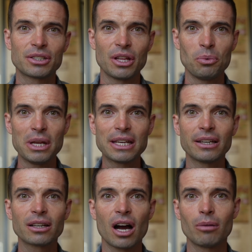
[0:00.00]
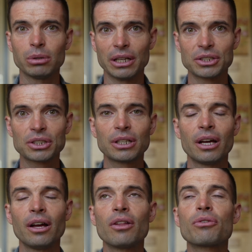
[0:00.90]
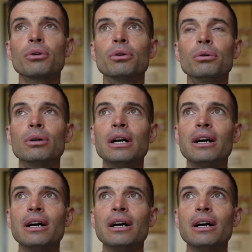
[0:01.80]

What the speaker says: that we can accomplish through